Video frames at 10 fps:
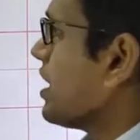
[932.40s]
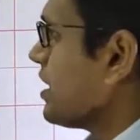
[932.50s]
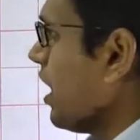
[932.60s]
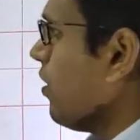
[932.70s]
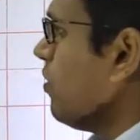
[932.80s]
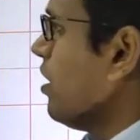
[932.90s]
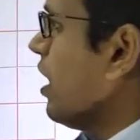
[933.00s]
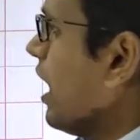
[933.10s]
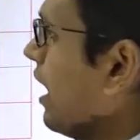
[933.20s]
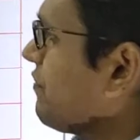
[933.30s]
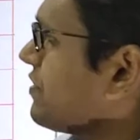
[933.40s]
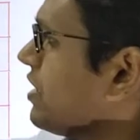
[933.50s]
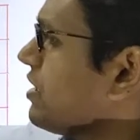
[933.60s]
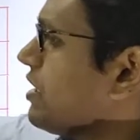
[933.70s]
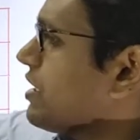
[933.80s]
Now
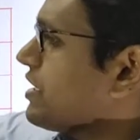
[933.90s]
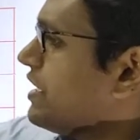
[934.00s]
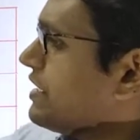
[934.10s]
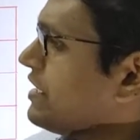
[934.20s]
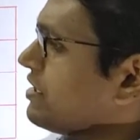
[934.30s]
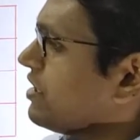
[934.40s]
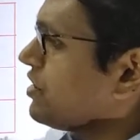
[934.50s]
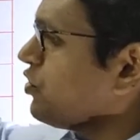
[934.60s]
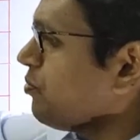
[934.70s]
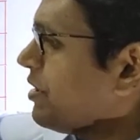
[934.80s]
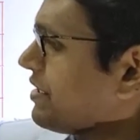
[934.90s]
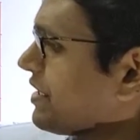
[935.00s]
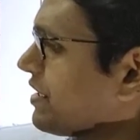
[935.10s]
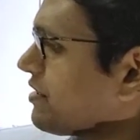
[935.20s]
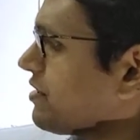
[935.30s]
after getting the new
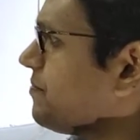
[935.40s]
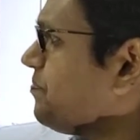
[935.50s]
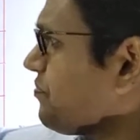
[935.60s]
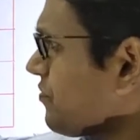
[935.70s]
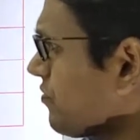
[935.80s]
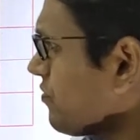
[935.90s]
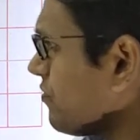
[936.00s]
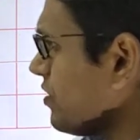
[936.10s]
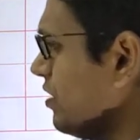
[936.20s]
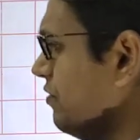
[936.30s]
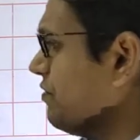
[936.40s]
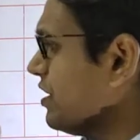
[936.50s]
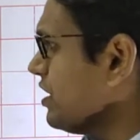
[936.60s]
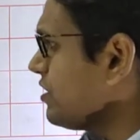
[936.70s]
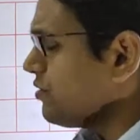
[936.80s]
matrix, we
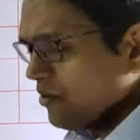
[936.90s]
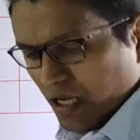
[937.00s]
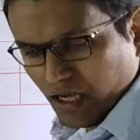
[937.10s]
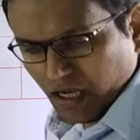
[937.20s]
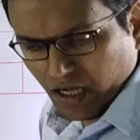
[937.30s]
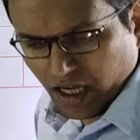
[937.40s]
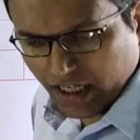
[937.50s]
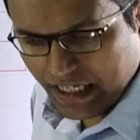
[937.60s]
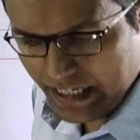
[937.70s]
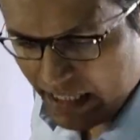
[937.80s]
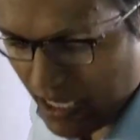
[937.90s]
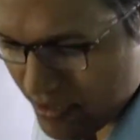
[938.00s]
need to again